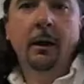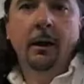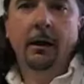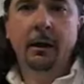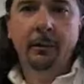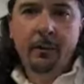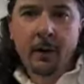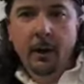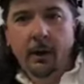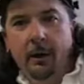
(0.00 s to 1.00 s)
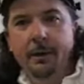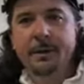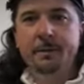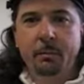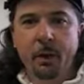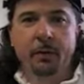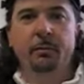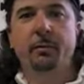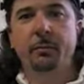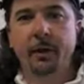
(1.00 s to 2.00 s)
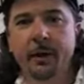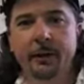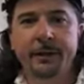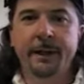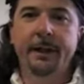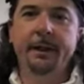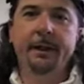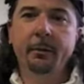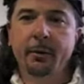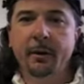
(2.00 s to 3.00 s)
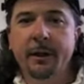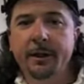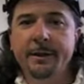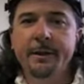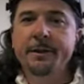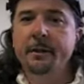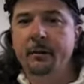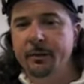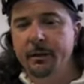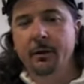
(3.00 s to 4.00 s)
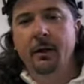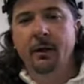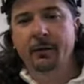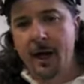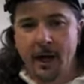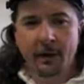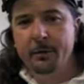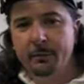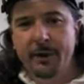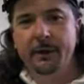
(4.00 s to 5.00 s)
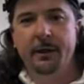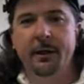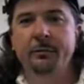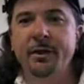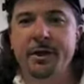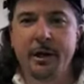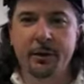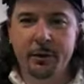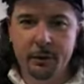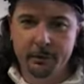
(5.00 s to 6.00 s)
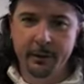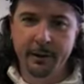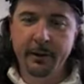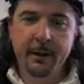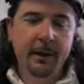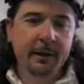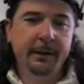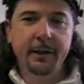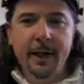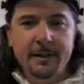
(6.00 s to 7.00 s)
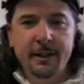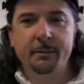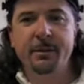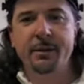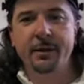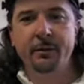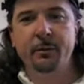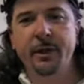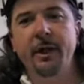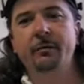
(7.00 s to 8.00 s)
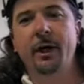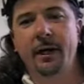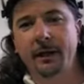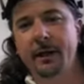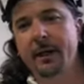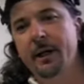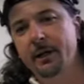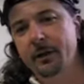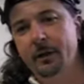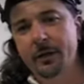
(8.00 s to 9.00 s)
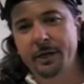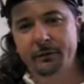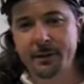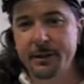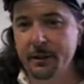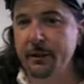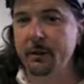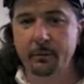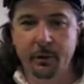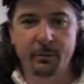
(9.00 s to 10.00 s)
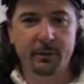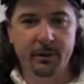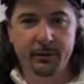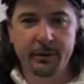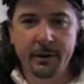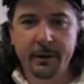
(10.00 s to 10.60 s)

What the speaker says: Hello, this is Barton from Barton LTD, here with our latest installment on how to make a line of designer jewelry. In the last episode we covered how to cut out an R.T.V silicone rubber mold.